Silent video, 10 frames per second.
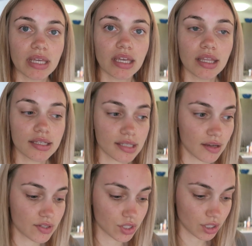me this
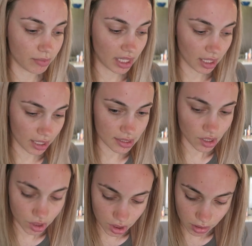afternoon when he gets
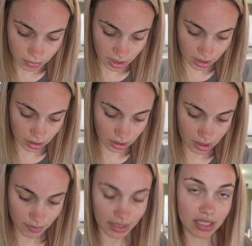home,
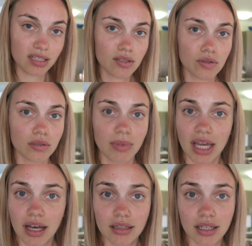because we need to sort them
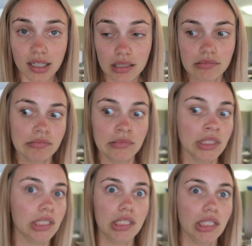out. Like,
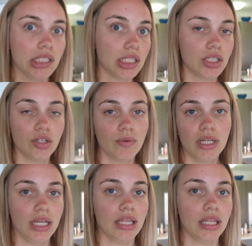I don't know what